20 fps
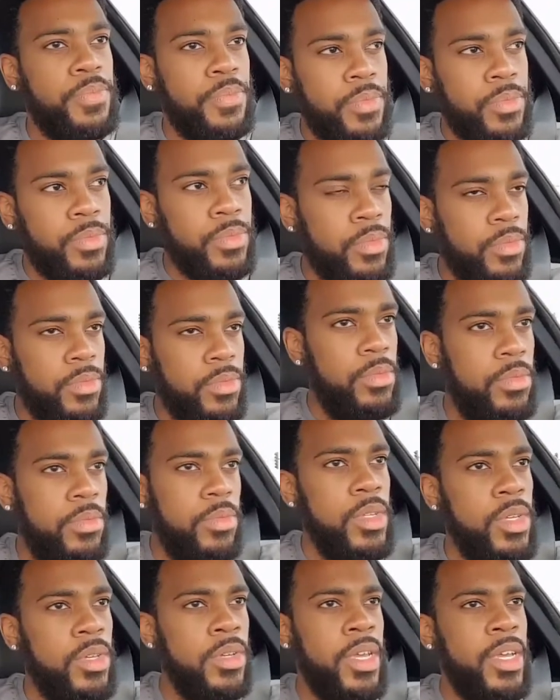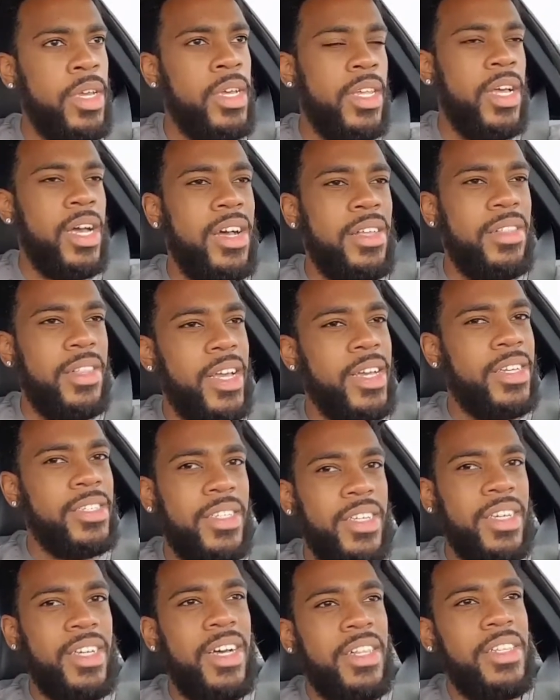But yeah, like I said, other than
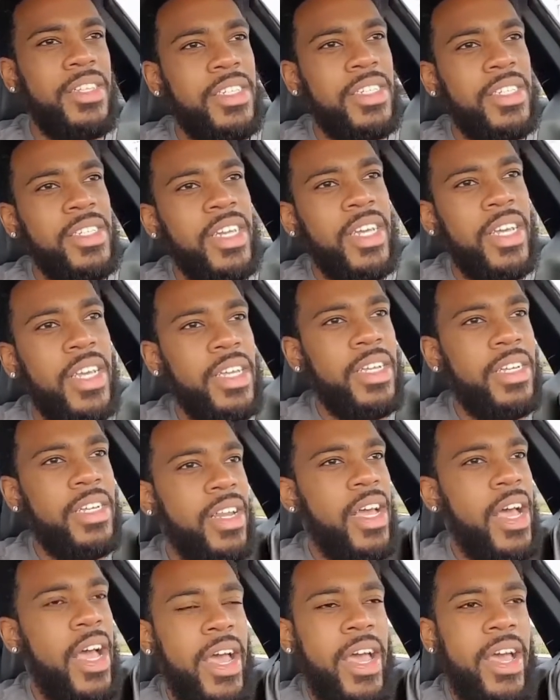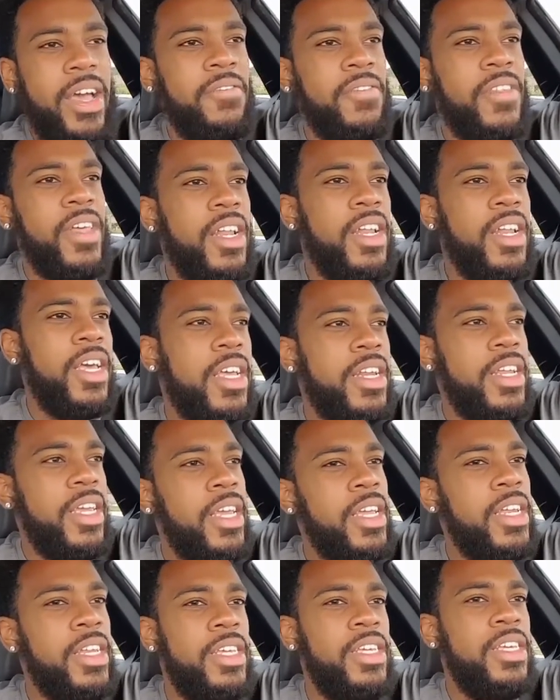that, I have not had any,
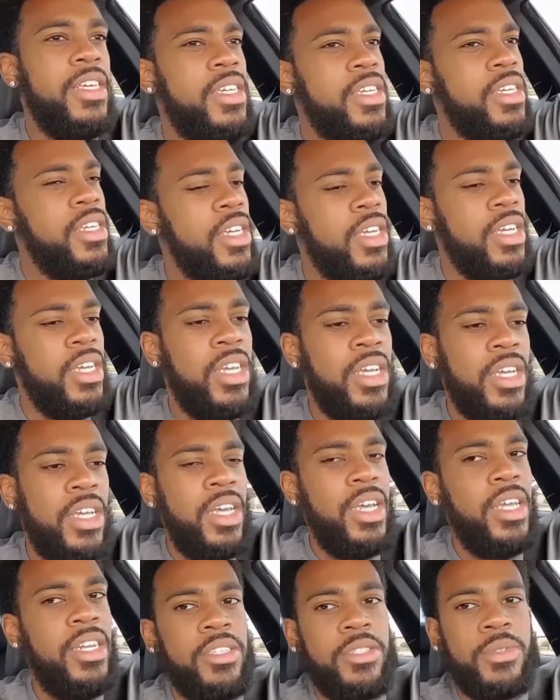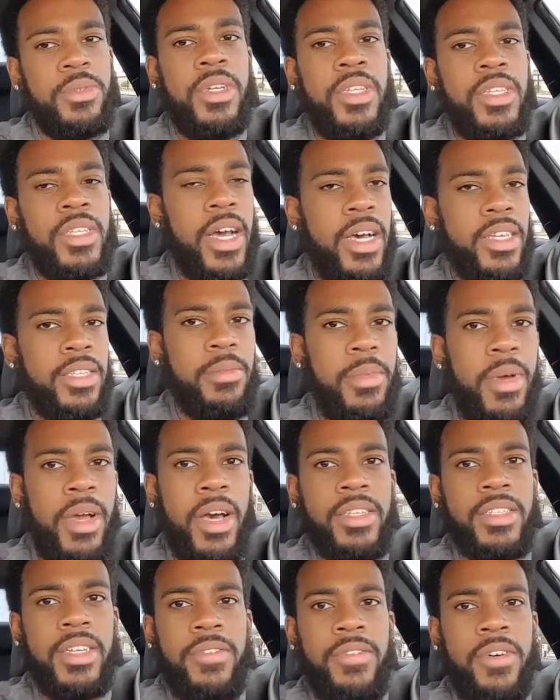in the 20,000 miles I've owned
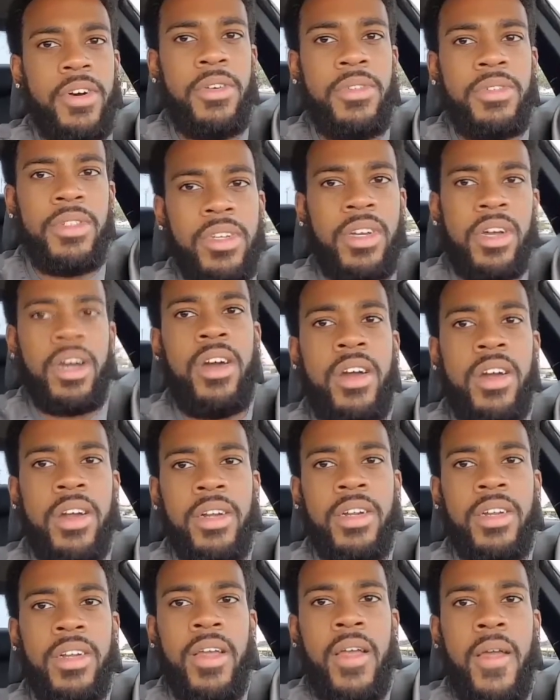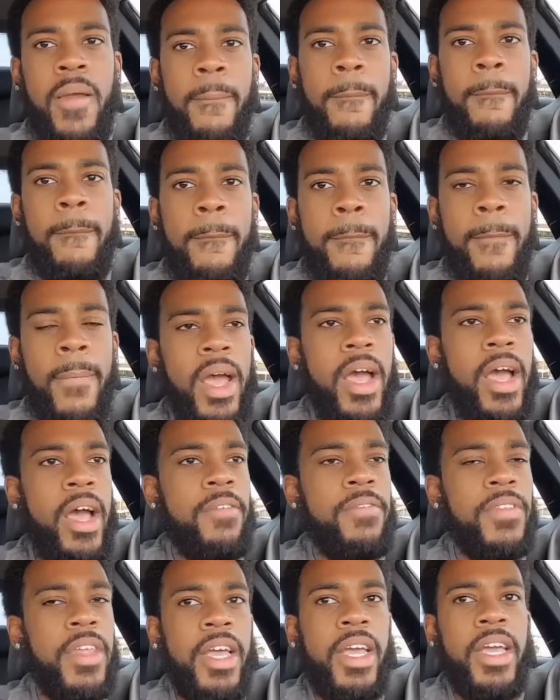the car, I have not had any
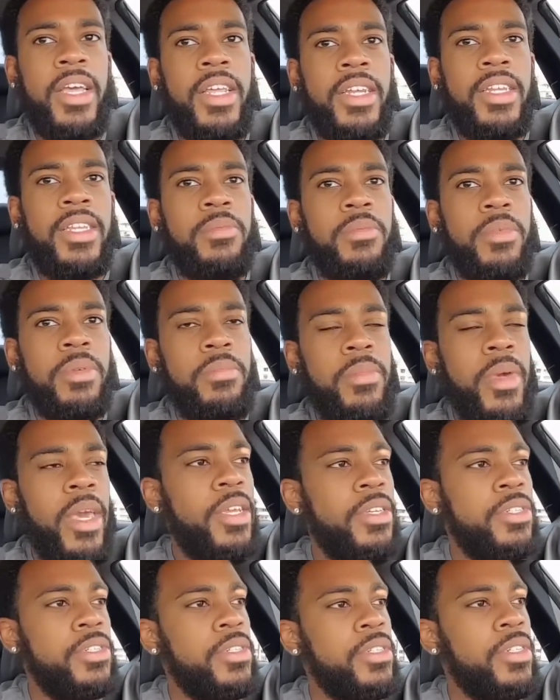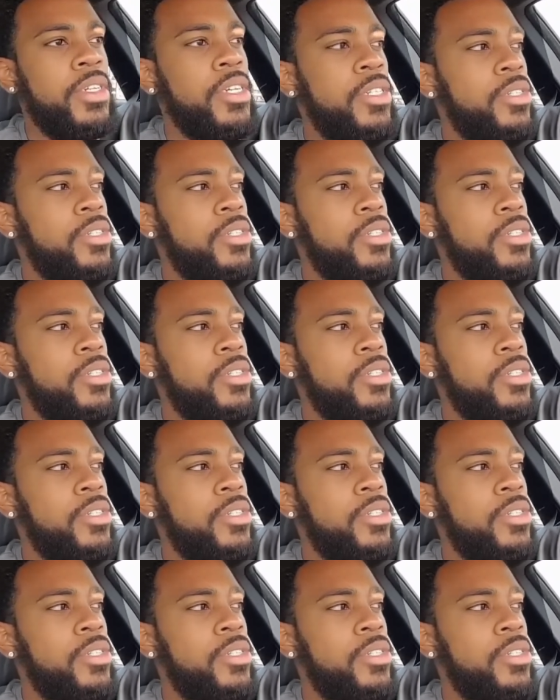major issues.